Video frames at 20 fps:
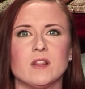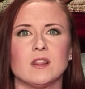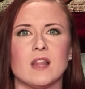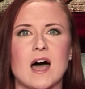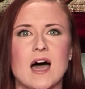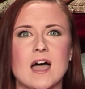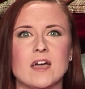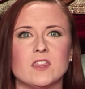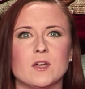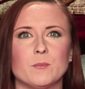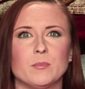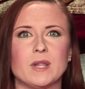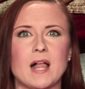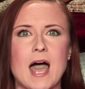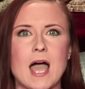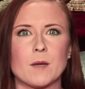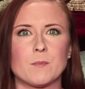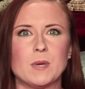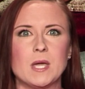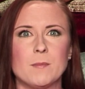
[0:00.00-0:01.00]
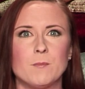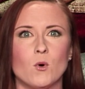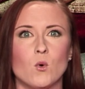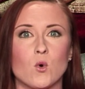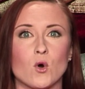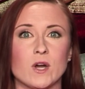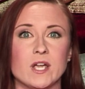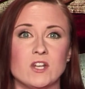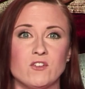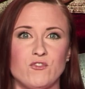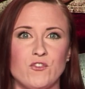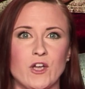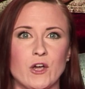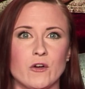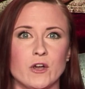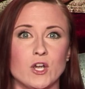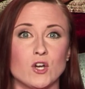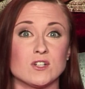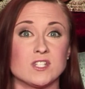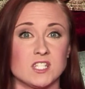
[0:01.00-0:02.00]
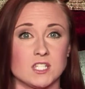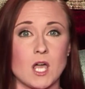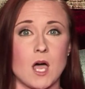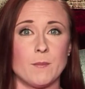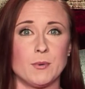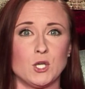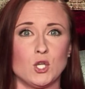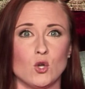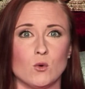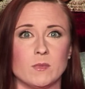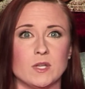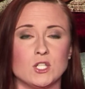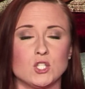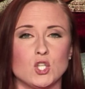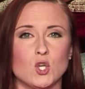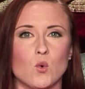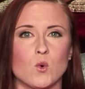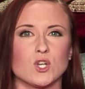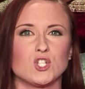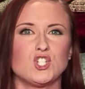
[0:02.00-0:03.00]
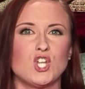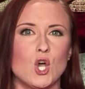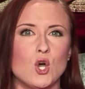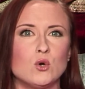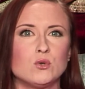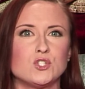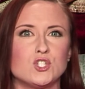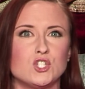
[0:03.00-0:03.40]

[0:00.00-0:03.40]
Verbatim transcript: the lie that black people were inferior subhumans who were too